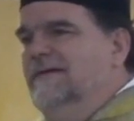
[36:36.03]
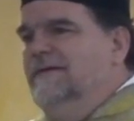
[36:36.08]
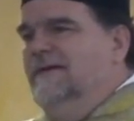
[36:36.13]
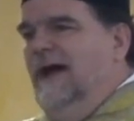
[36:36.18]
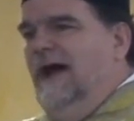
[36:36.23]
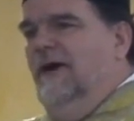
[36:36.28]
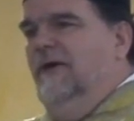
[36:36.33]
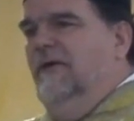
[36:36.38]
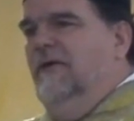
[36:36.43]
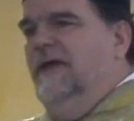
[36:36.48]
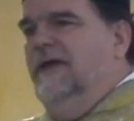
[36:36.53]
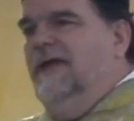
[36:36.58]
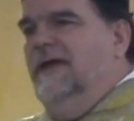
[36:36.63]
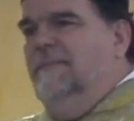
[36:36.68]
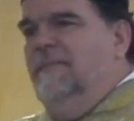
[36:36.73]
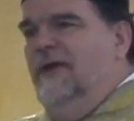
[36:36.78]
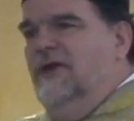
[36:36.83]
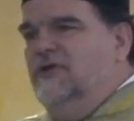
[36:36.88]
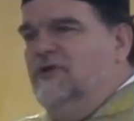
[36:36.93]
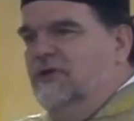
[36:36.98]
Now that
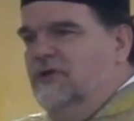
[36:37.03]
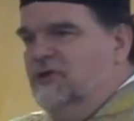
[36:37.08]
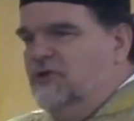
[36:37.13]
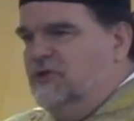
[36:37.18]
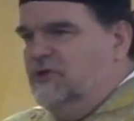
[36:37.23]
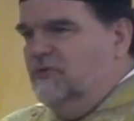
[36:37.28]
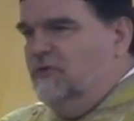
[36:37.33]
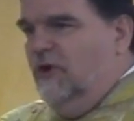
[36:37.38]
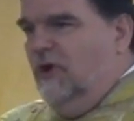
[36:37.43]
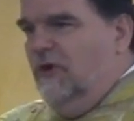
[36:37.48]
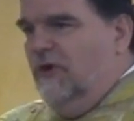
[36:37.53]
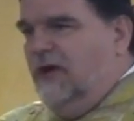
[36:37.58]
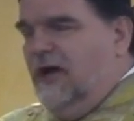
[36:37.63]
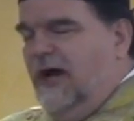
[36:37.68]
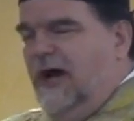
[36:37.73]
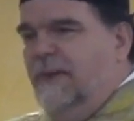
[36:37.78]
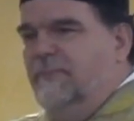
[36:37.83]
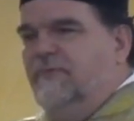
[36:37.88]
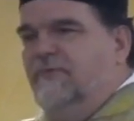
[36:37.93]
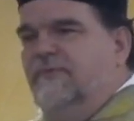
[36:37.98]
means you can shoot all the
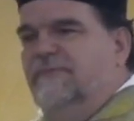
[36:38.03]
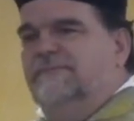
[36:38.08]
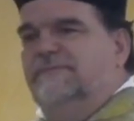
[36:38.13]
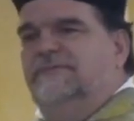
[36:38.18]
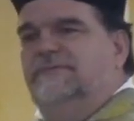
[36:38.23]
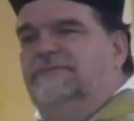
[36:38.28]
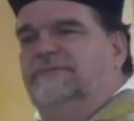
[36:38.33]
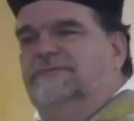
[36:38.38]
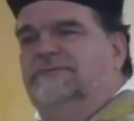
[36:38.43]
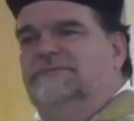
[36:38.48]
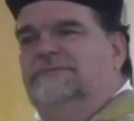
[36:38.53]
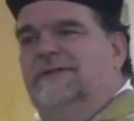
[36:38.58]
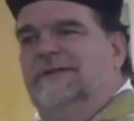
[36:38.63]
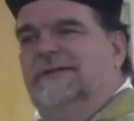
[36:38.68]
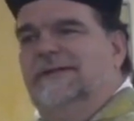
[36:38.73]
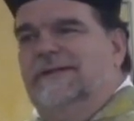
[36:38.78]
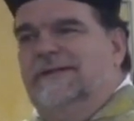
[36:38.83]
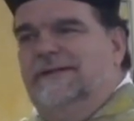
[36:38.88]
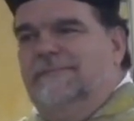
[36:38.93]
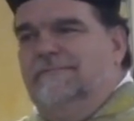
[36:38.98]
cops,
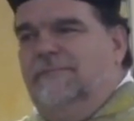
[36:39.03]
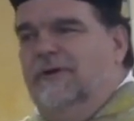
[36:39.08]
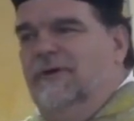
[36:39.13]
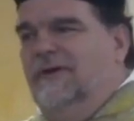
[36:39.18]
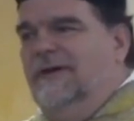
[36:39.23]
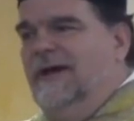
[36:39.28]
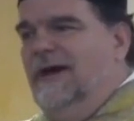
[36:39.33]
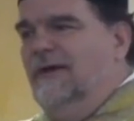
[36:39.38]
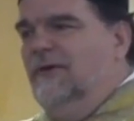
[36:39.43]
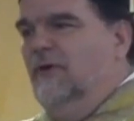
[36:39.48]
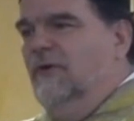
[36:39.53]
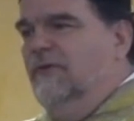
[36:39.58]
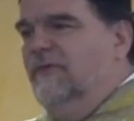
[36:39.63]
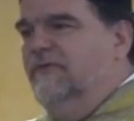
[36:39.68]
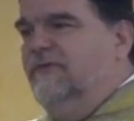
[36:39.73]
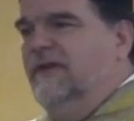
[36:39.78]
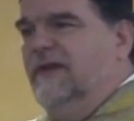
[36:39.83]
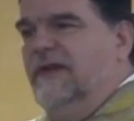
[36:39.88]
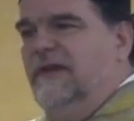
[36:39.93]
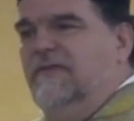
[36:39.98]
burn down all the
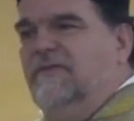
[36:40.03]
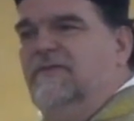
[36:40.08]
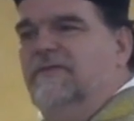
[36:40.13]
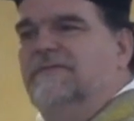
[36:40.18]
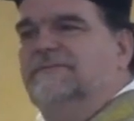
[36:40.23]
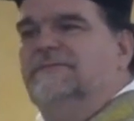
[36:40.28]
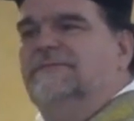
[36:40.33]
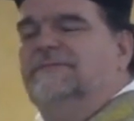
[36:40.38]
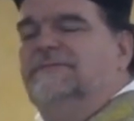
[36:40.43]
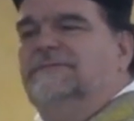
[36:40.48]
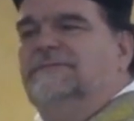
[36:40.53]
cities.